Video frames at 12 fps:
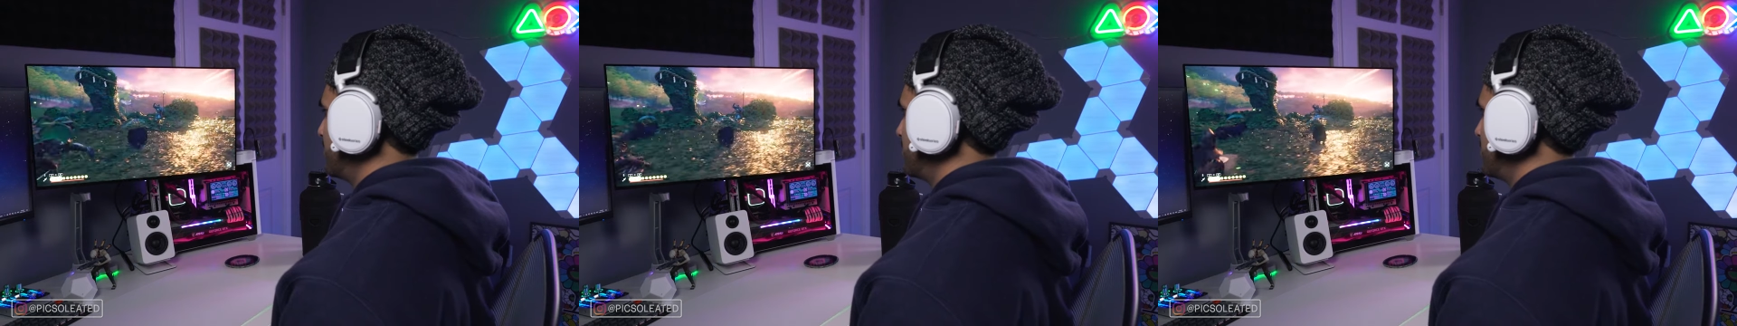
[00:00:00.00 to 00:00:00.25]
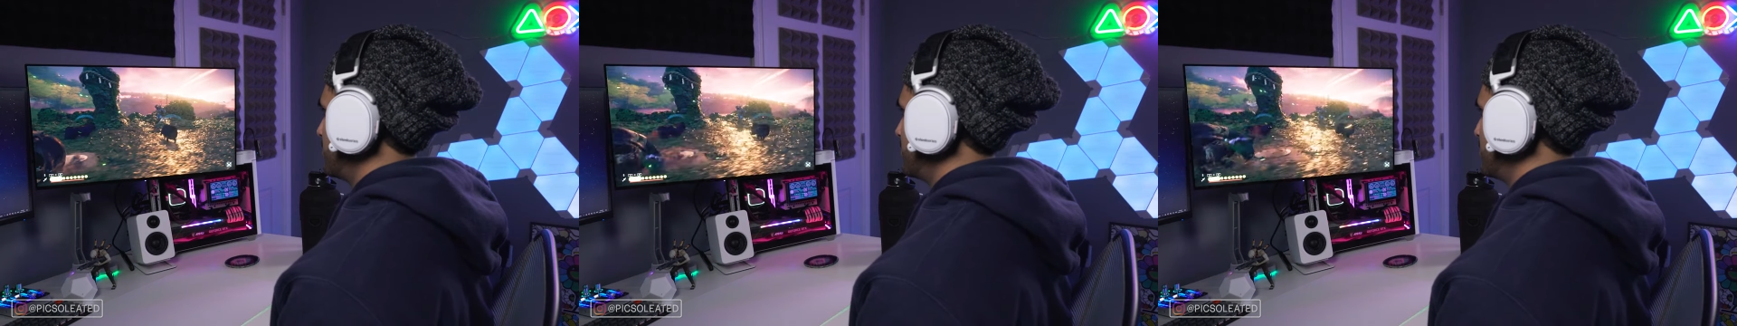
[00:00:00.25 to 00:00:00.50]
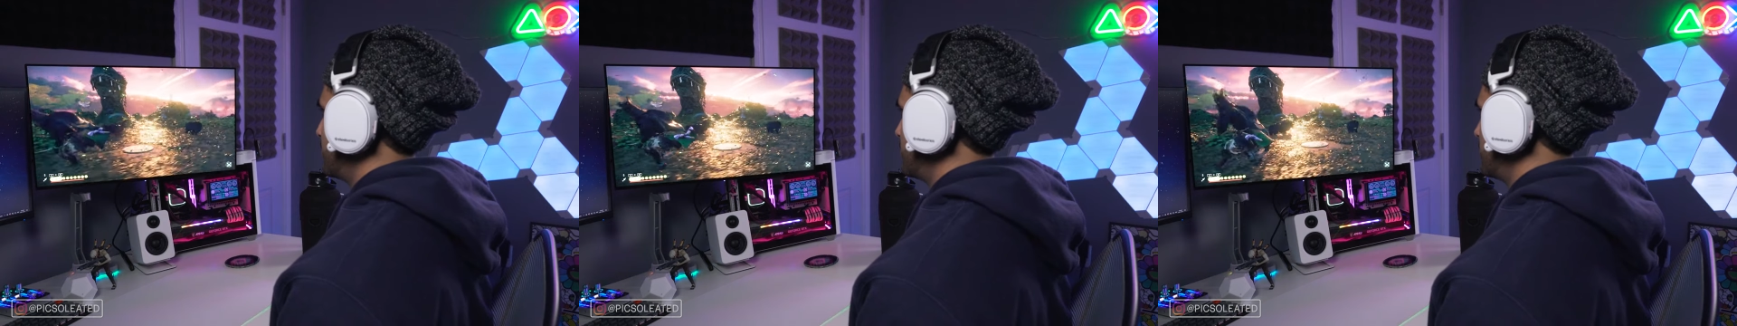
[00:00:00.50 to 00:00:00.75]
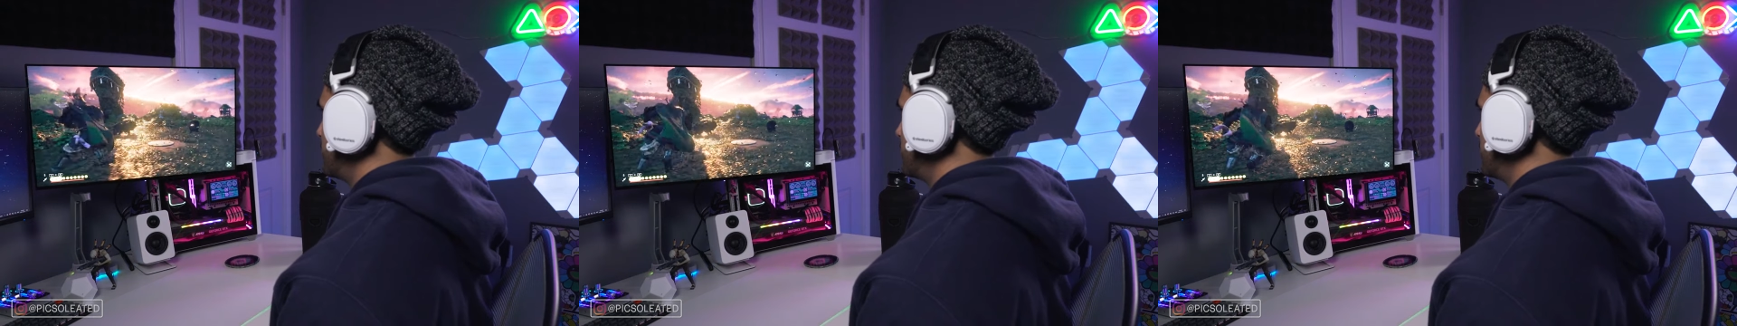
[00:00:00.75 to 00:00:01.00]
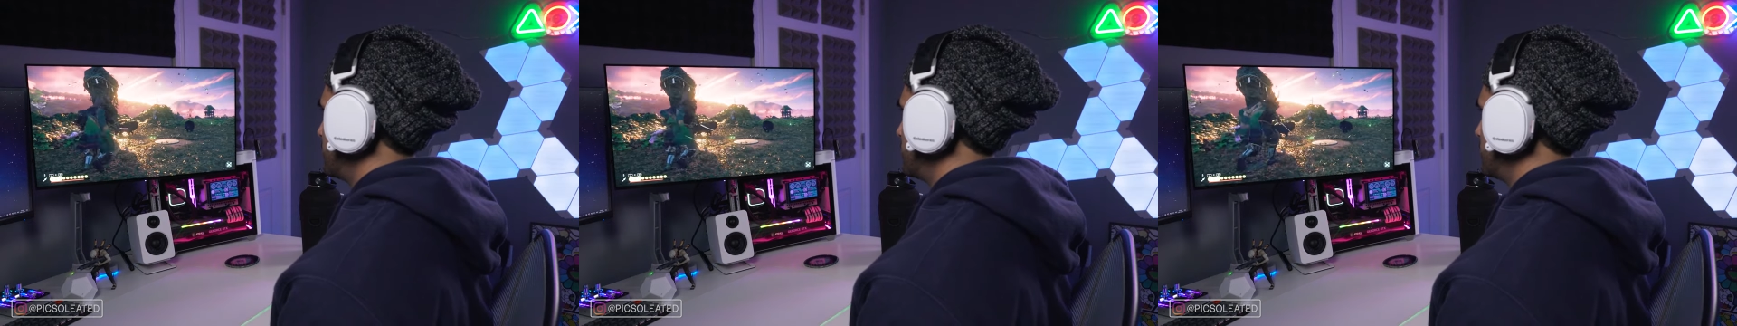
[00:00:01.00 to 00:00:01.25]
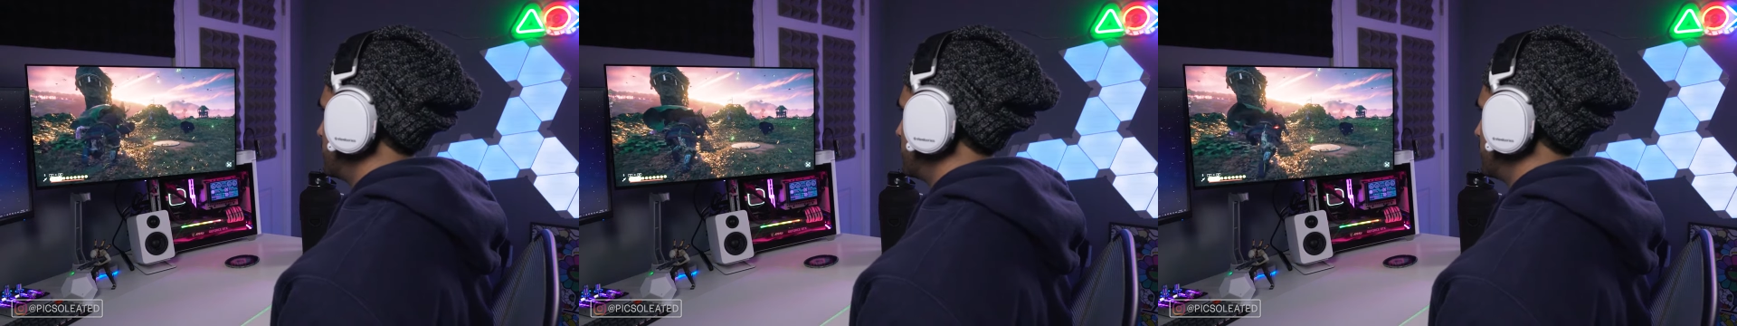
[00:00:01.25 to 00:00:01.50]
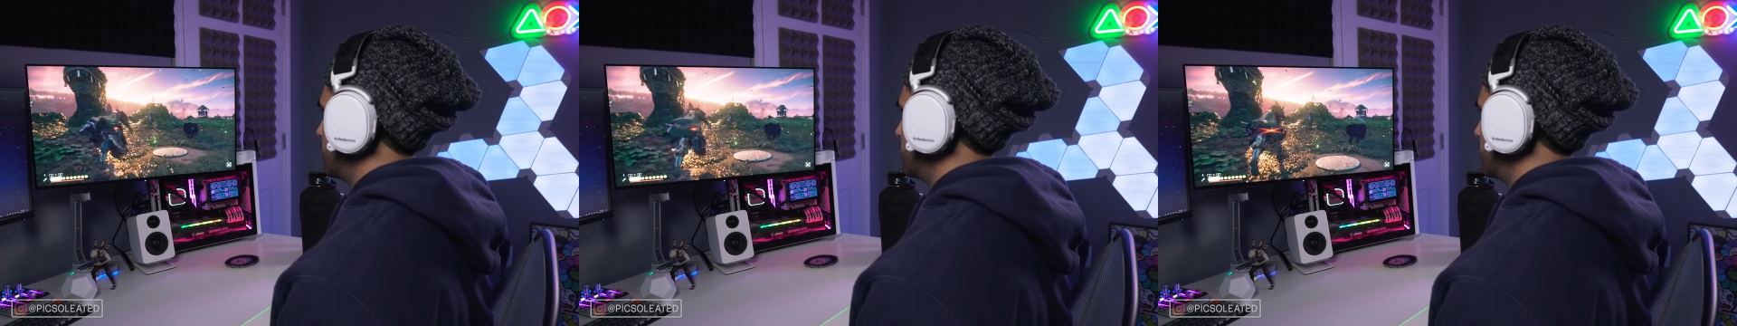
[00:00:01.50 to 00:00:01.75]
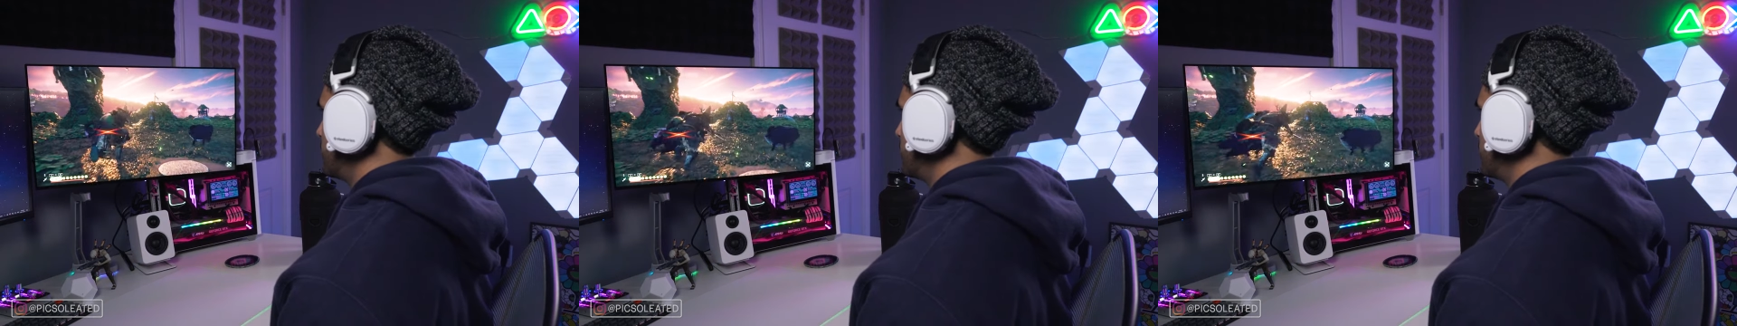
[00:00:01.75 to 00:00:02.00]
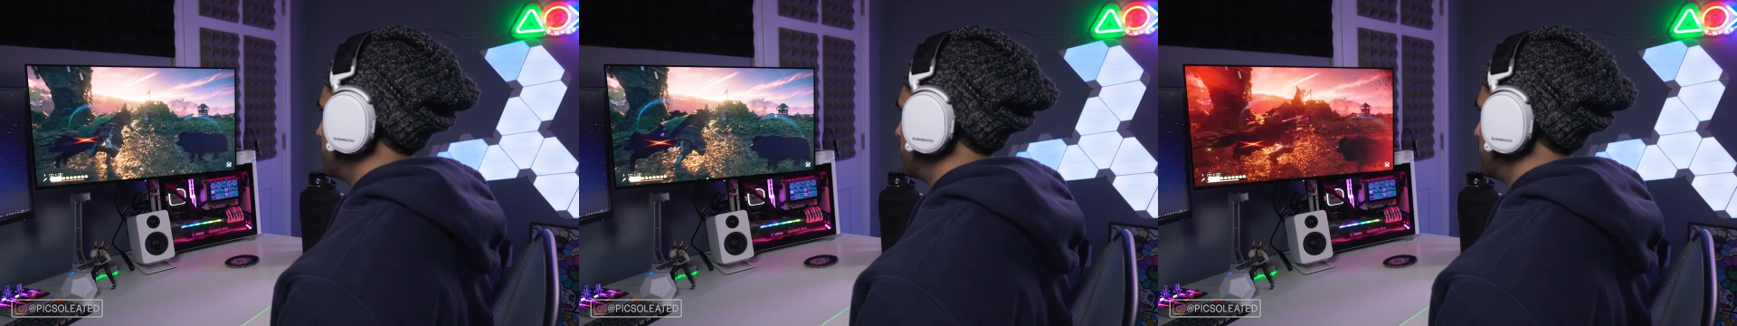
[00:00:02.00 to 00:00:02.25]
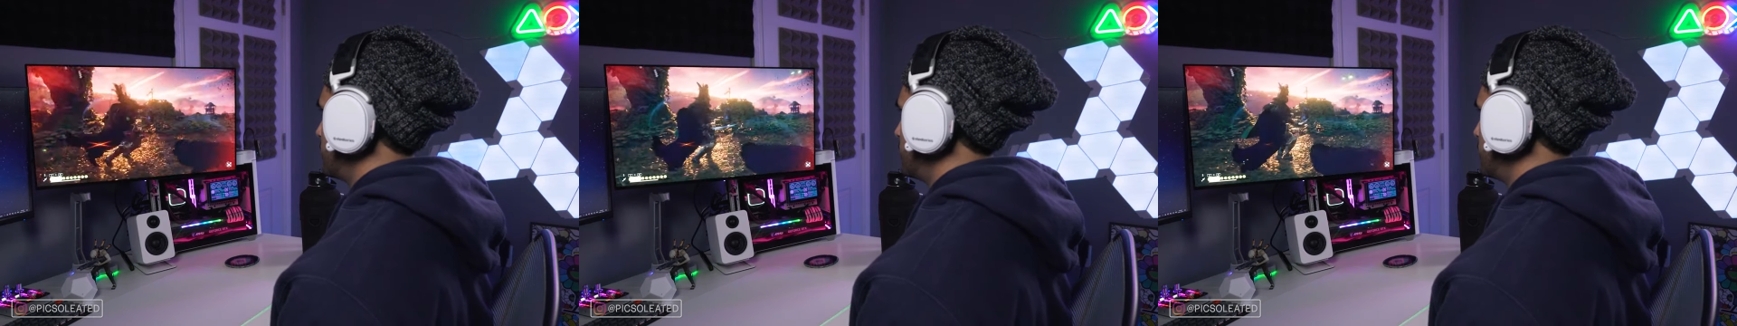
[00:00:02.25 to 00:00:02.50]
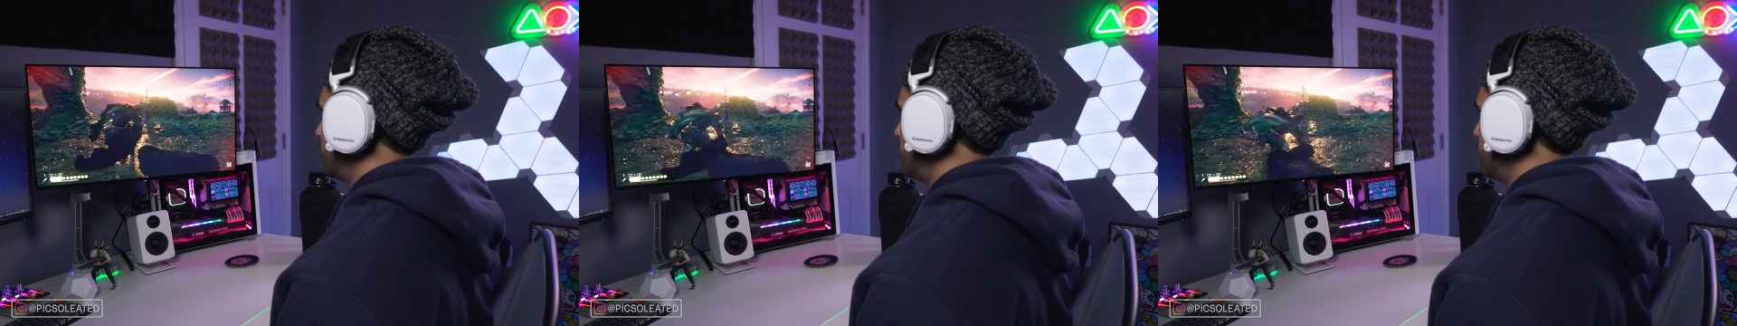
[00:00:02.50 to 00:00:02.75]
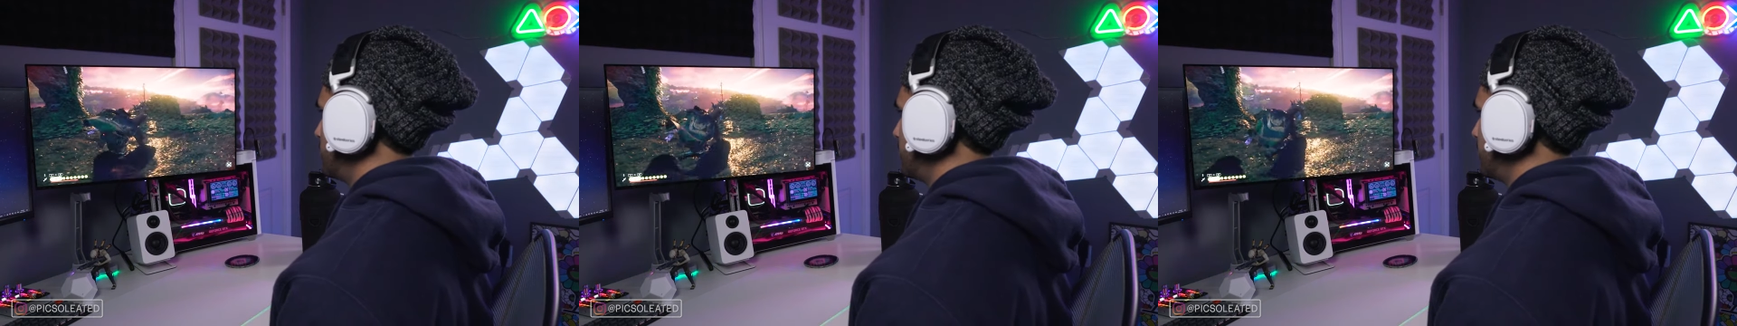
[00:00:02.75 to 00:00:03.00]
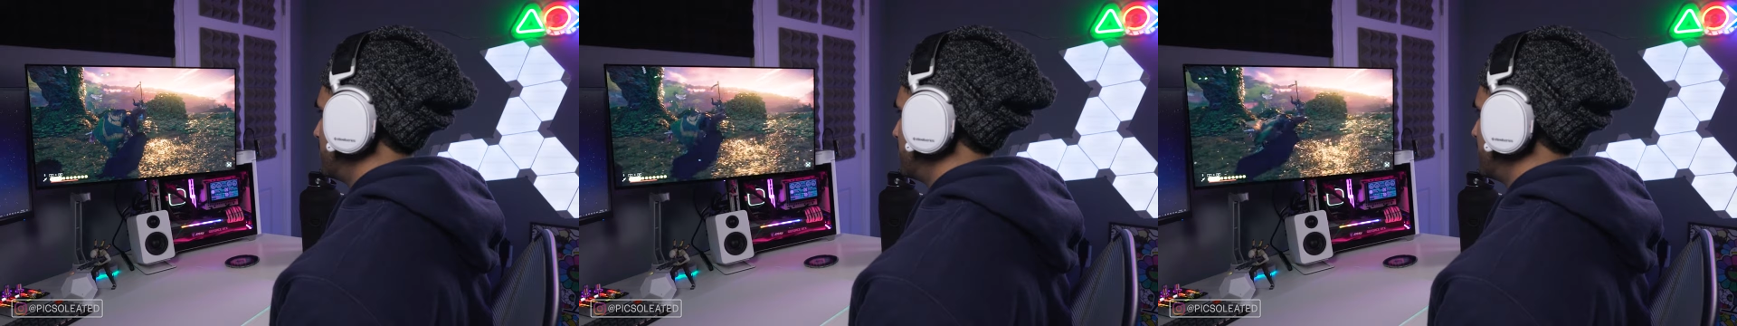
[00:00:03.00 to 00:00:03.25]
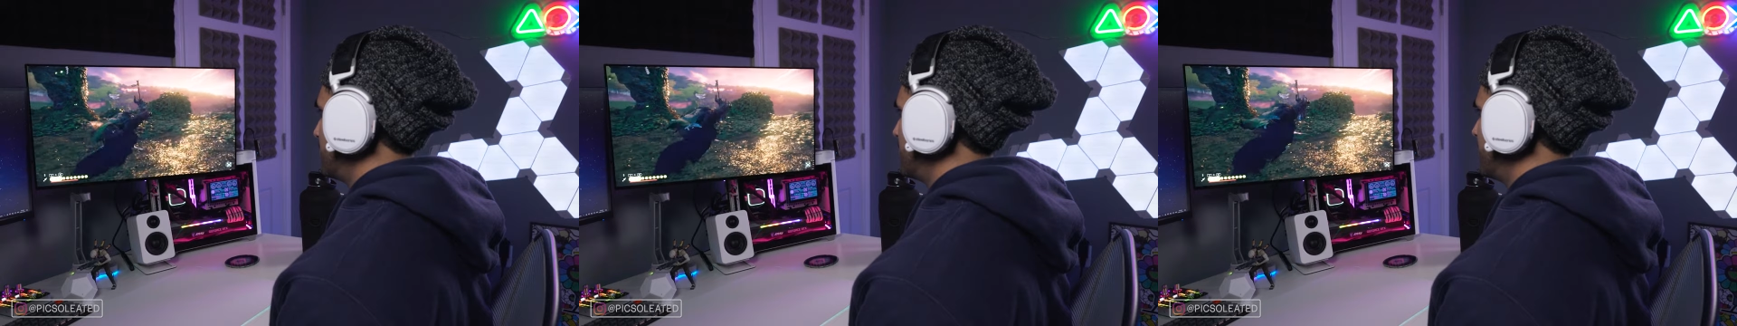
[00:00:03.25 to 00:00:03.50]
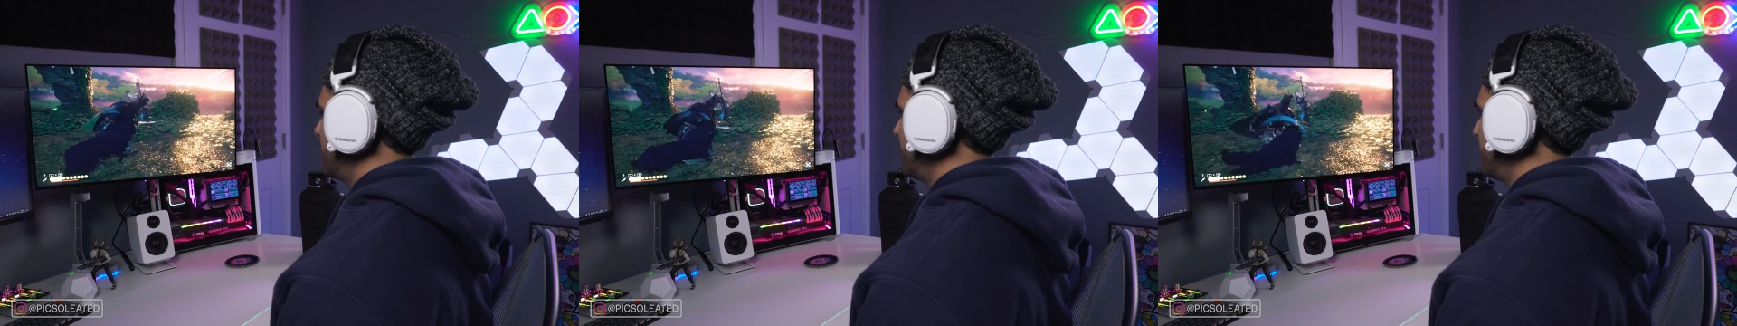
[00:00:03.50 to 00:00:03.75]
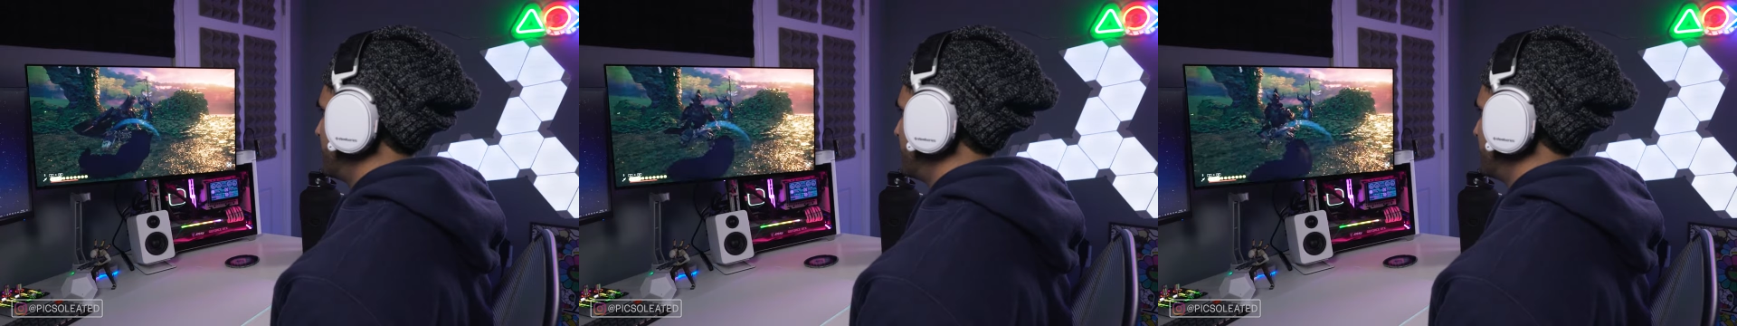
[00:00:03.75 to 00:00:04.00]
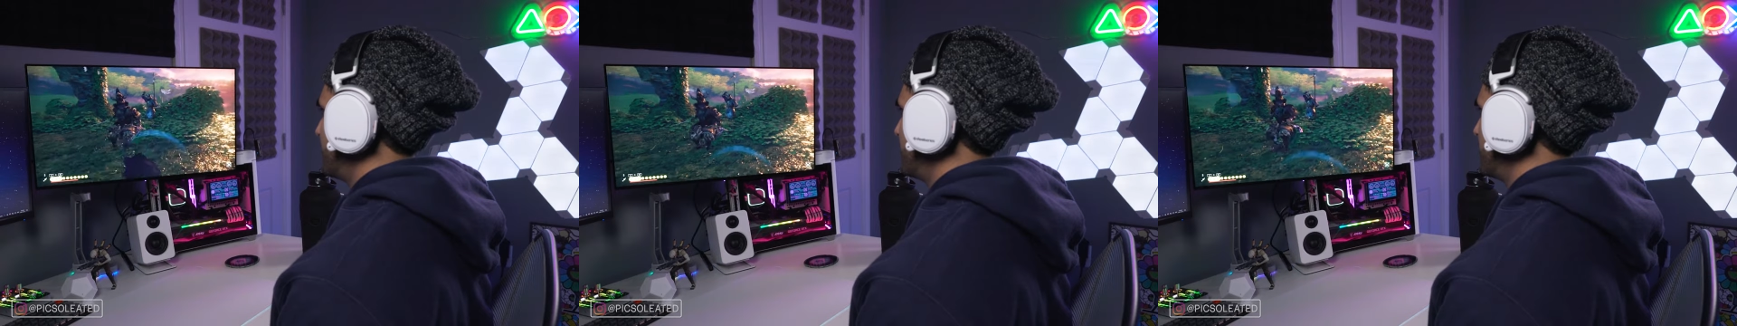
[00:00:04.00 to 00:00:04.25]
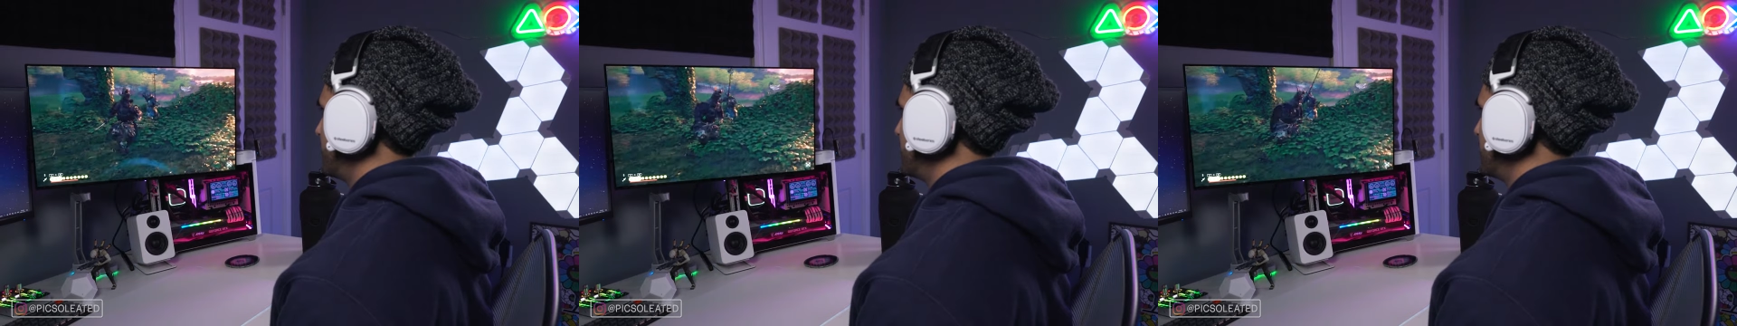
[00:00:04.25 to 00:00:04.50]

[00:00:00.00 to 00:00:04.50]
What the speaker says: Nobody's mouth can be seen.